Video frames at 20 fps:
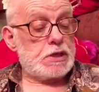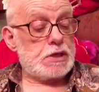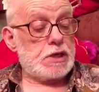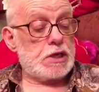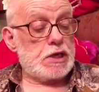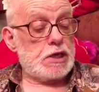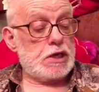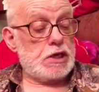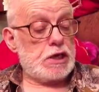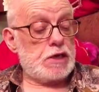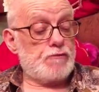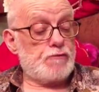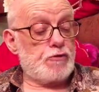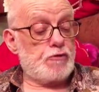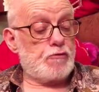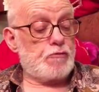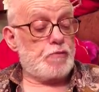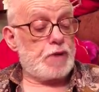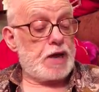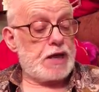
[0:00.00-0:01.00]
a love
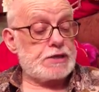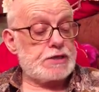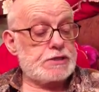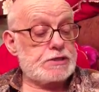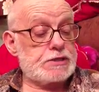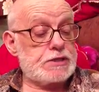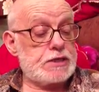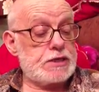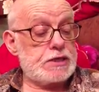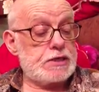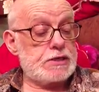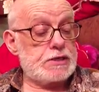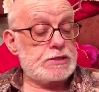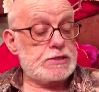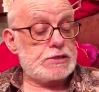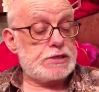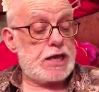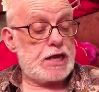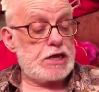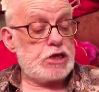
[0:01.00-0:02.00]
of past things
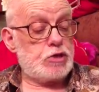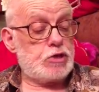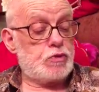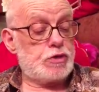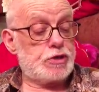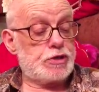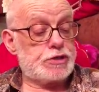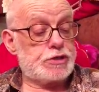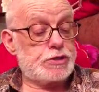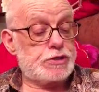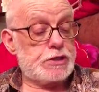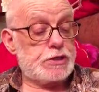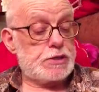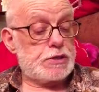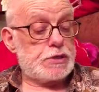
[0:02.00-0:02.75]
tenuous,